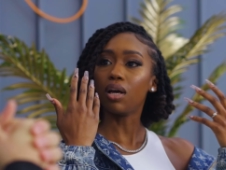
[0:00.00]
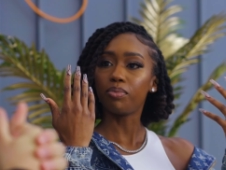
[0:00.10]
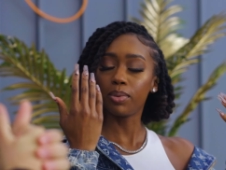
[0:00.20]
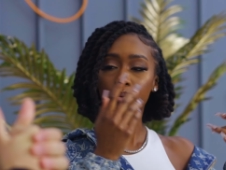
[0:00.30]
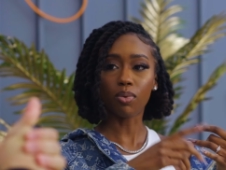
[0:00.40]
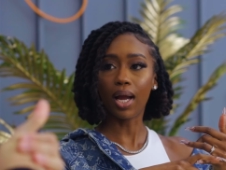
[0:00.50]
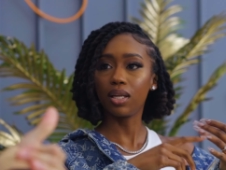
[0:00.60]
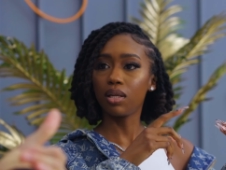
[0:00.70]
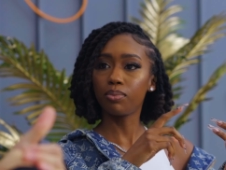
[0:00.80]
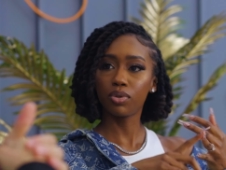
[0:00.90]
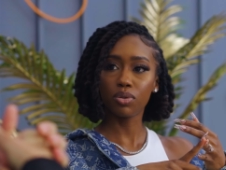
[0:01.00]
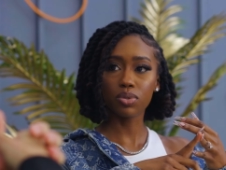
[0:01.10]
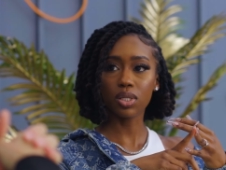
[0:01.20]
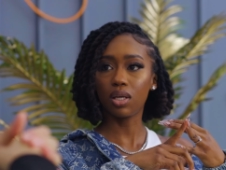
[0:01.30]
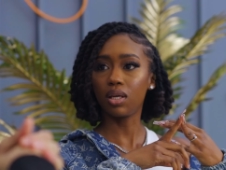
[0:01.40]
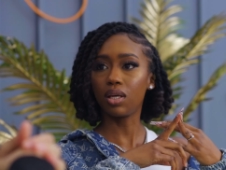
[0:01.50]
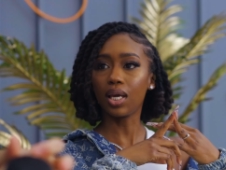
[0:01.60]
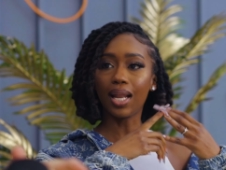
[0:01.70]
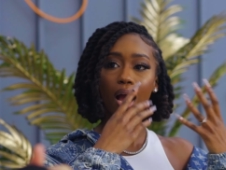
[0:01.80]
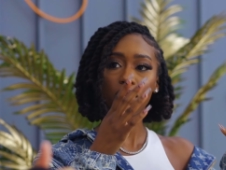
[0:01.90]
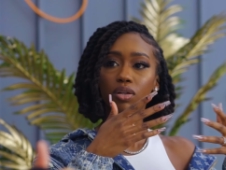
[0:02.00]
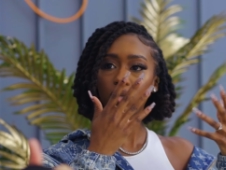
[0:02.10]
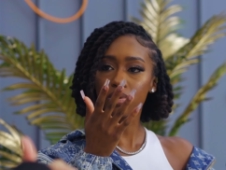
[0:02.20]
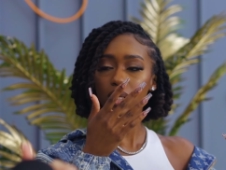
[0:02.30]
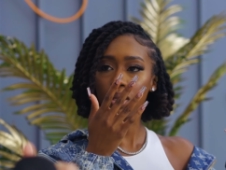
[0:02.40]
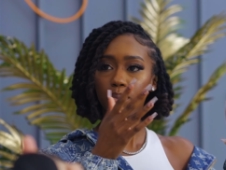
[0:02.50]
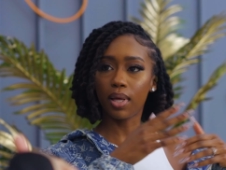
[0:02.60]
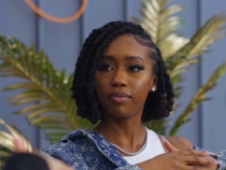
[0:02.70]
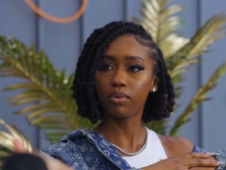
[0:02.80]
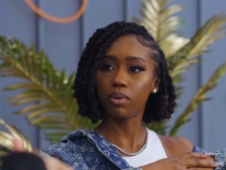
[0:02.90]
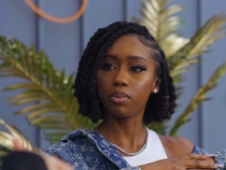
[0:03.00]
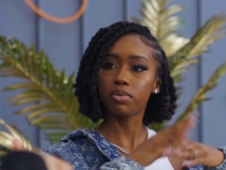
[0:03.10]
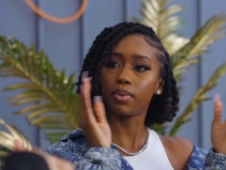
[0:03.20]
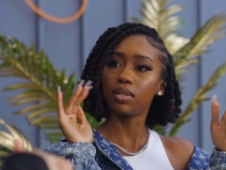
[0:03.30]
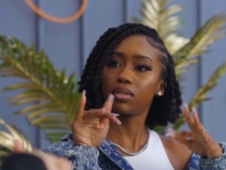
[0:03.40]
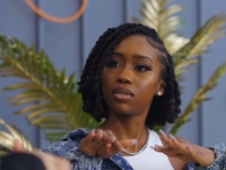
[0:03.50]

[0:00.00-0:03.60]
yeah, of people writing, producing, and how they're using their platforms. But